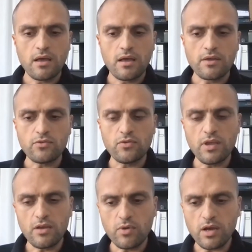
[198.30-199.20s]

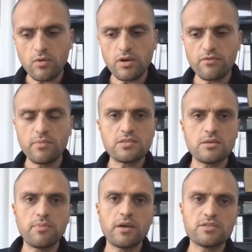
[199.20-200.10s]
Today, we are one of the main
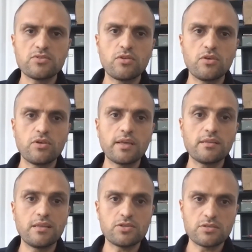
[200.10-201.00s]
suppliers to the United
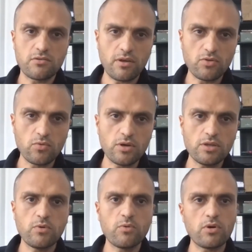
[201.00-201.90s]
Nations around the world.
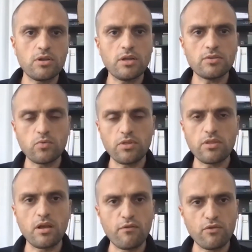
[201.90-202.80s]
We work a lot with the
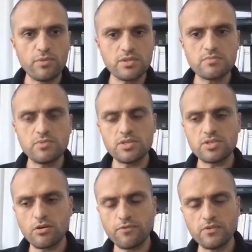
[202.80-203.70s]
governments,
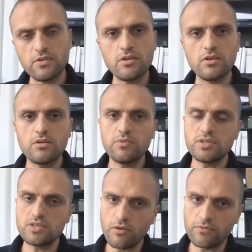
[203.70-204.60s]
Ministry of Interior,
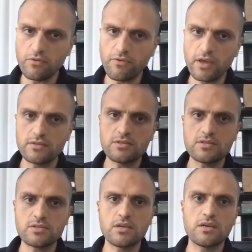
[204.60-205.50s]
Ministry of
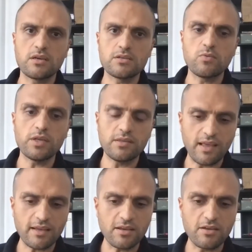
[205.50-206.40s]
Defense, SWAT and
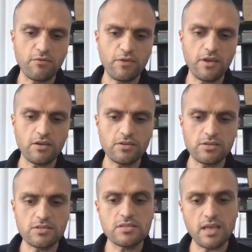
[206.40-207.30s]
tactical
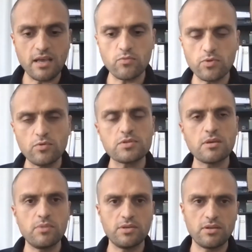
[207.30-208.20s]
vehicles, and we do
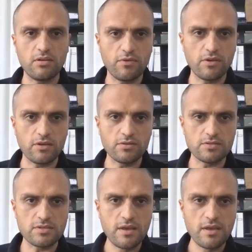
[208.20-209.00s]
some military vehicles.